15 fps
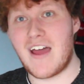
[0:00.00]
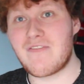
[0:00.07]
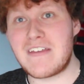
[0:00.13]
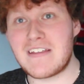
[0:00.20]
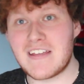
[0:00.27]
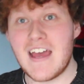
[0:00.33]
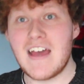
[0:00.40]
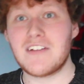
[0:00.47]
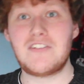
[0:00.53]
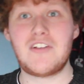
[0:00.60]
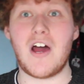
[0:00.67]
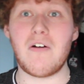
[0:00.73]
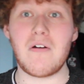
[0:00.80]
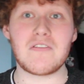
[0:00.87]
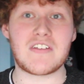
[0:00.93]
I think
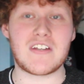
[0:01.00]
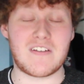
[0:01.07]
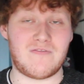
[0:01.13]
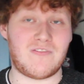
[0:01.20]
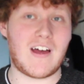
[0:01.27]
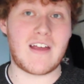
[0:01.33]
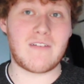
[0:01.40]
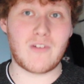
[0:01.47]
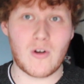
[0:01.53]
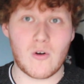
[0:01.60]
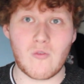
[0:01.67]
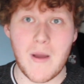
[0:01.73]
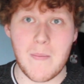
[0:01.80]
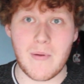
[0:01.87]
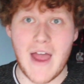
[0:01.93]
Goro's going to fight
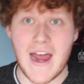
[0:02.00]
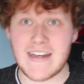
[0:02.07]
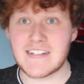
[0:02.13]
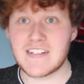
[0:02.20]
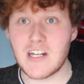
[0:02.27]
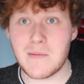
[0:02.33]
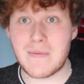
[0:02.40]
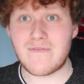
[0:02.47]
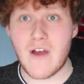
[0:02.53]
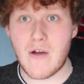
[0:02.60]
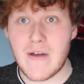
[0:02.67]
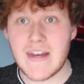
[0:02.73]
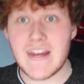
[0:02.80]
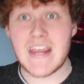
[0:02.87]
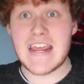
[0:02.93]
Royal Ripper, and it's going to be
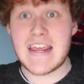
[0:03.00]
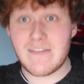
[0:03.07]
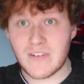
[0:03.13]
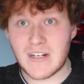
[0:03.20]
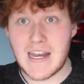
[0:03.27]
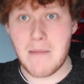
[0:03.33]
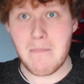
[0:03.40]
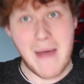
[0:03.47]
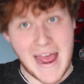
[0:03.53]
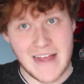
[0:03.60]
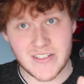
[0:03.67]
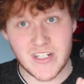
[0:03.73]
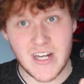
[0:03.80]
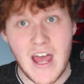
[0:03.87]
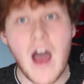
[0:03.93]
very evenly
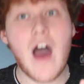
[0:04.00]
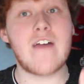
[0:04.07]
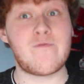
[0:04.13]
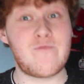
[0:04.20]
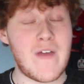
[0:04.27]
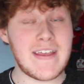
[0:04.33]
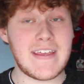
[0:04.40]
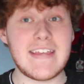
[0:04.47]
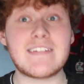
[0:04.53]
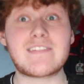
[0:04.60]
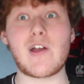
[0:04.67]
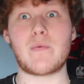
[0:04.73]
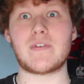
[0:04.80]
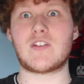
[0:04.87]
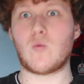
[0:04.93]
matched. I think he's
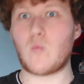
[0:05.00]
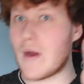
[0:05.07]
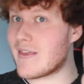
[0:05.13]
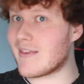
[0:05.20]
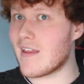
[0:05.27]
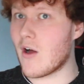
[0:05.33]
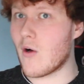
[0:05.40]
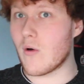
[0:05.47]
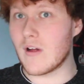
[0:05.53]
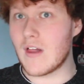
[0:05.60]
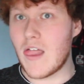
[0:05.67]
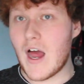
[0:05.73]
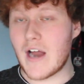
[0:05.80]
going to win, though.